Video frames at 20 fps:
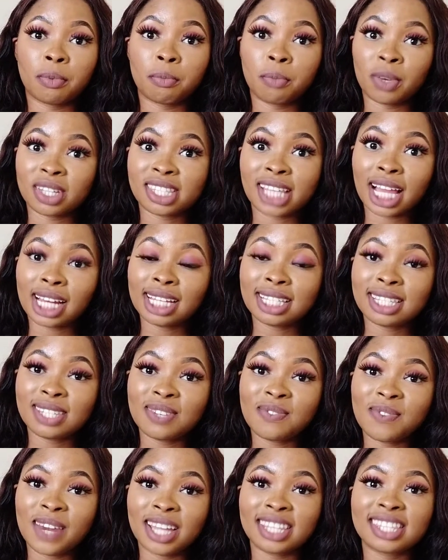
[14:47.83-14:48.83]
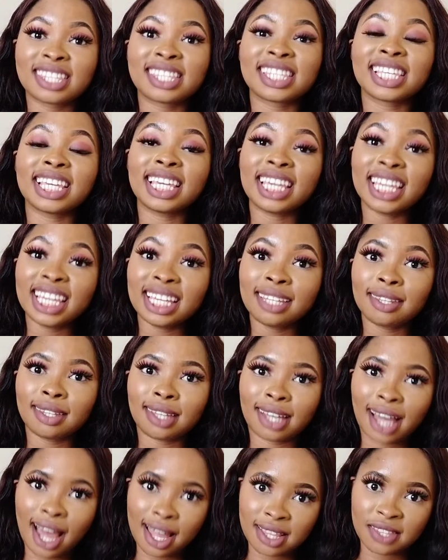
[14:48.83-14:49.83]
mortality rates
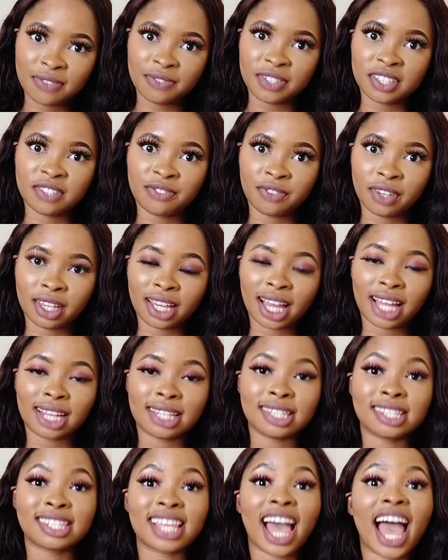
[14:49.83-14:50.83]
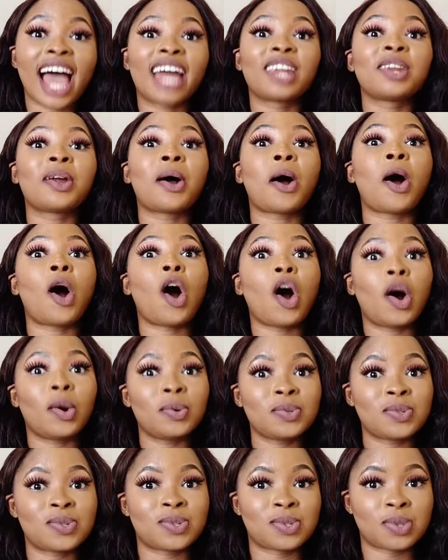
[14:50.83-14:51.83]
in catfish fingerlings, and
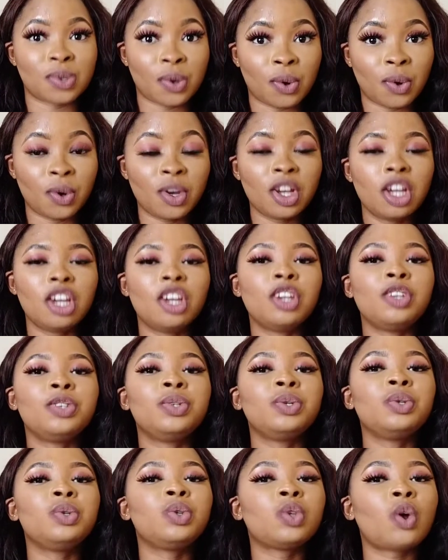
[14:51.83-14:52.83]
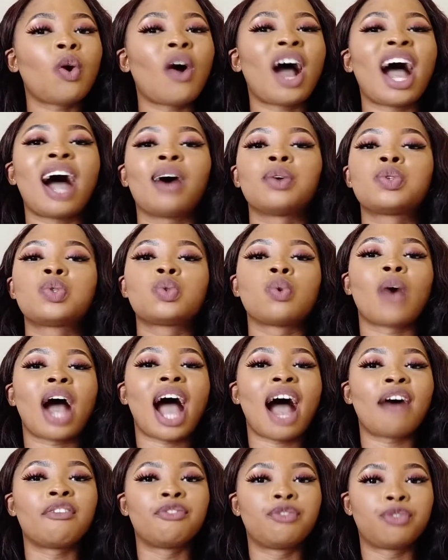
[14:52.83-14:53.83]
also you know how to
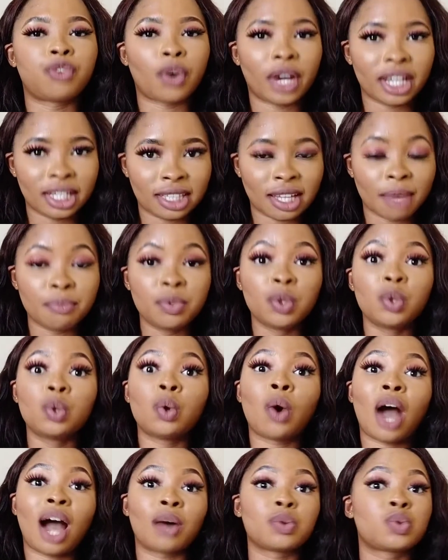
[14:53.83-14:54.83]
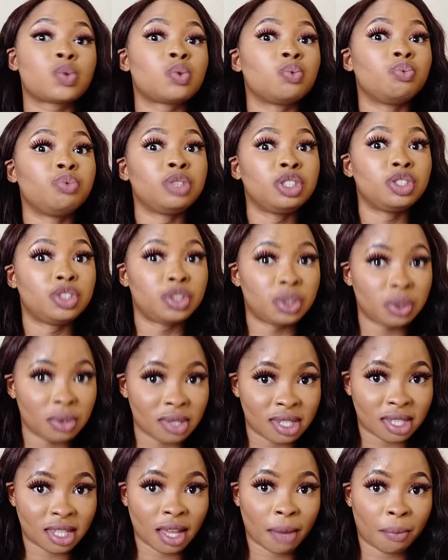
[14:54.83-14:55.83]
avoid them, you know how to
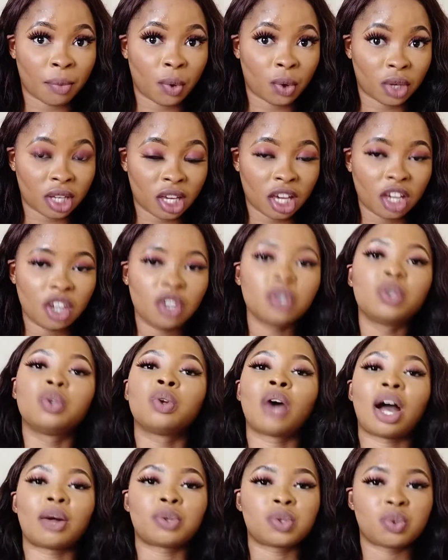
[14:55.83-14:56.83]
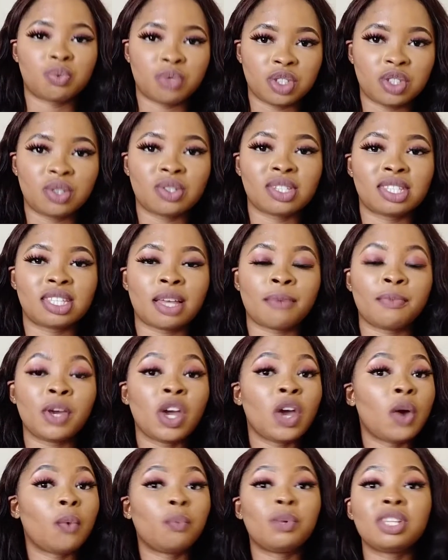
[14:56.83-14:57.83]
reduce them. Okay, you know how to reduce them
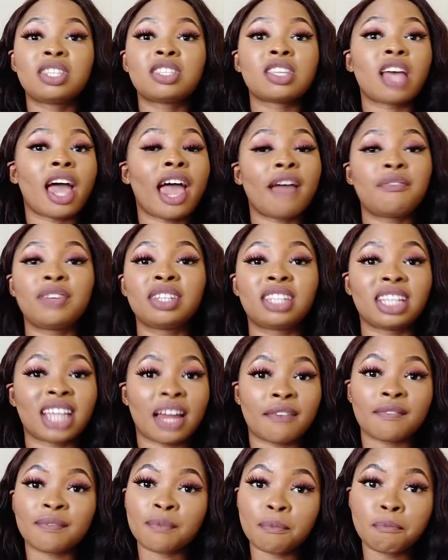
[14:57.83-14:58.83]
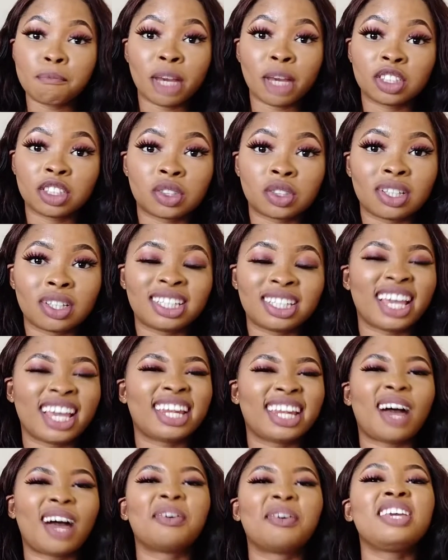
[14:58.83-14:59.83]
with everything I've mentioned
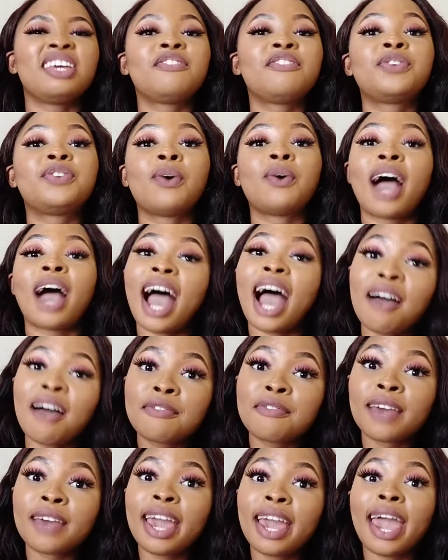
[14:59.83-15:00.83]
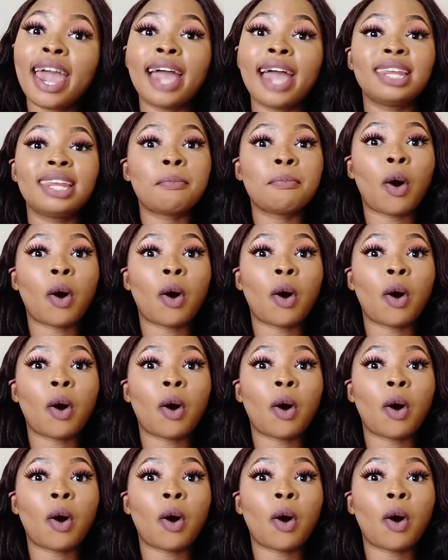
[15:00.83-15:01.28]
here. Now if you have any